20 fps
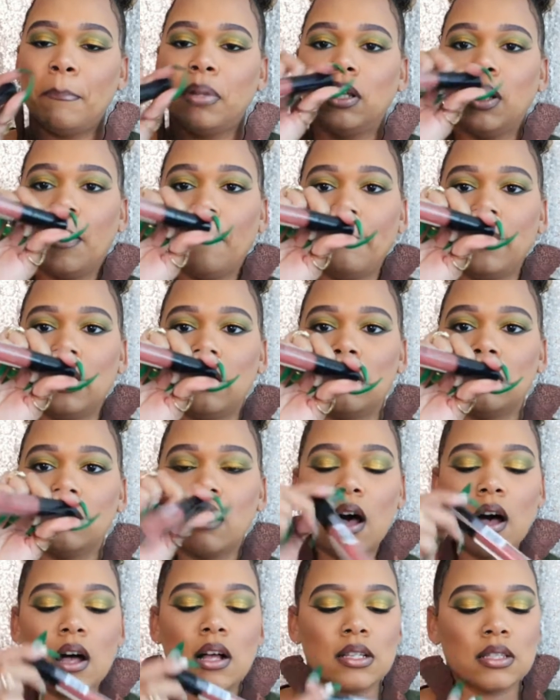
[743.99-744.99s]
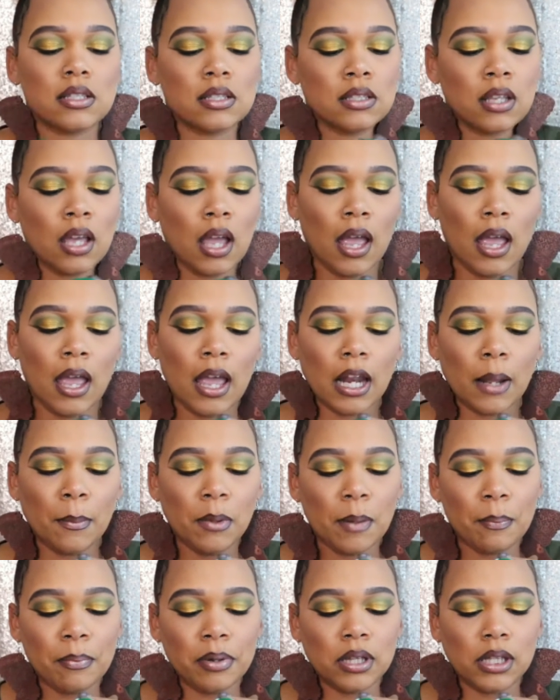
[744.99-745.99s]
plumping gloss and I'm
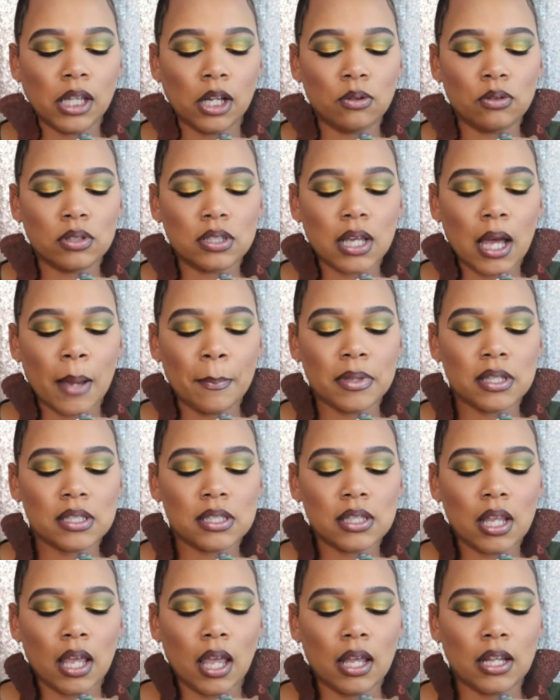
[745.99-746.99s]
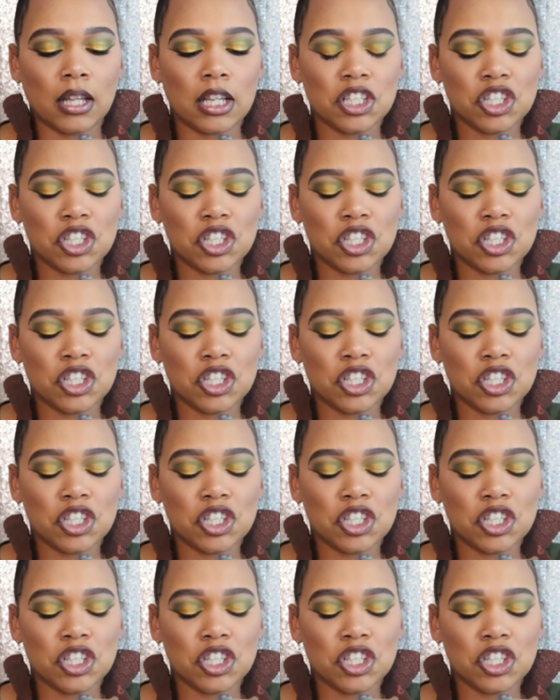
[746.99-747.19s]
gonna put that on top instead.